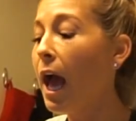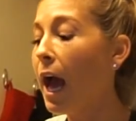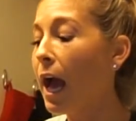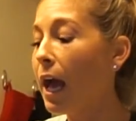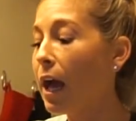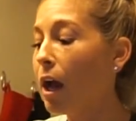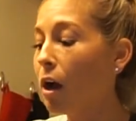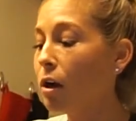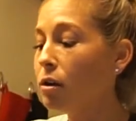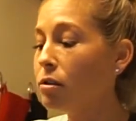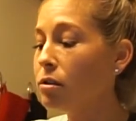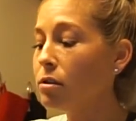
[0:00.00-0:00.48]

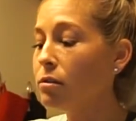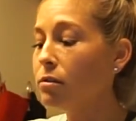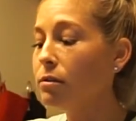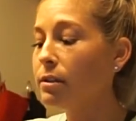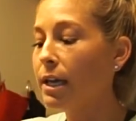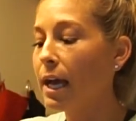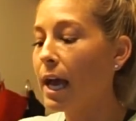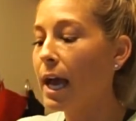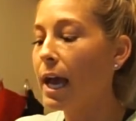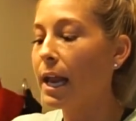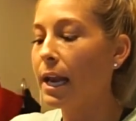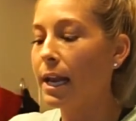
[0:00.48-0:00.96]
I also
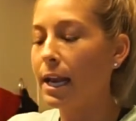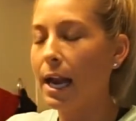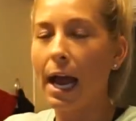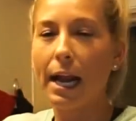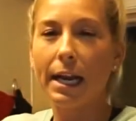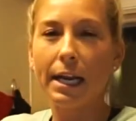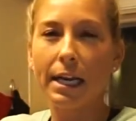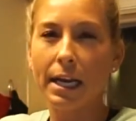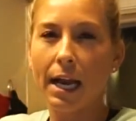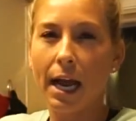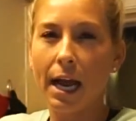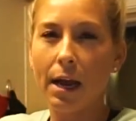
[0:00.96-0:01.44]
get
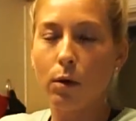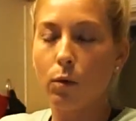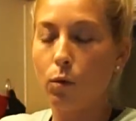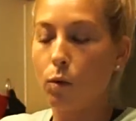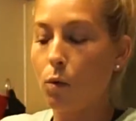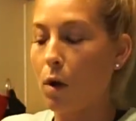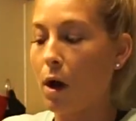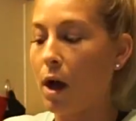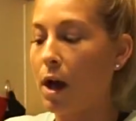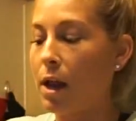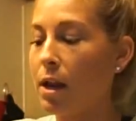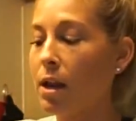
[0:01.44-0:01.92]

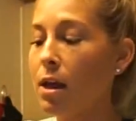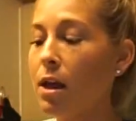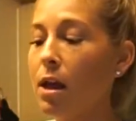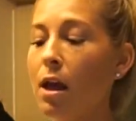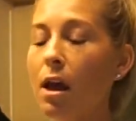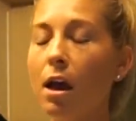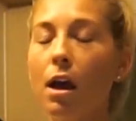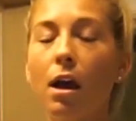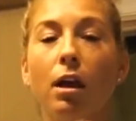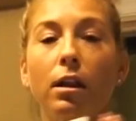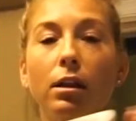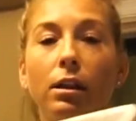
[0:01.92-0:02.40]
99.1
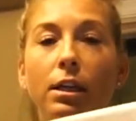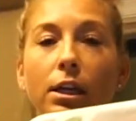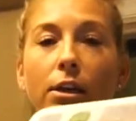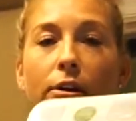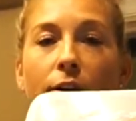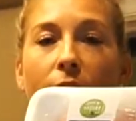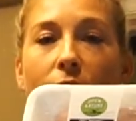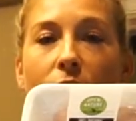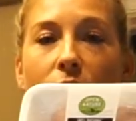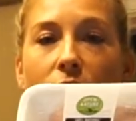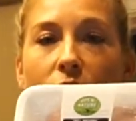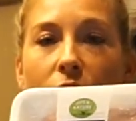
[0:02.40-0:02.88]
lean
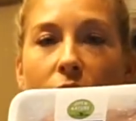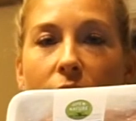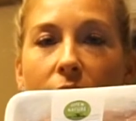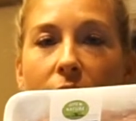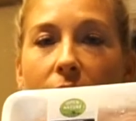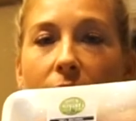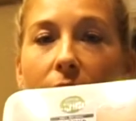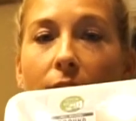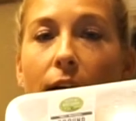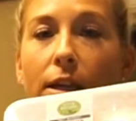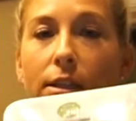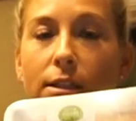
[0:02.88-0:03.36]
ground
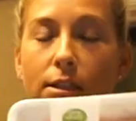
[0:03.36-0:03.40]
turkey,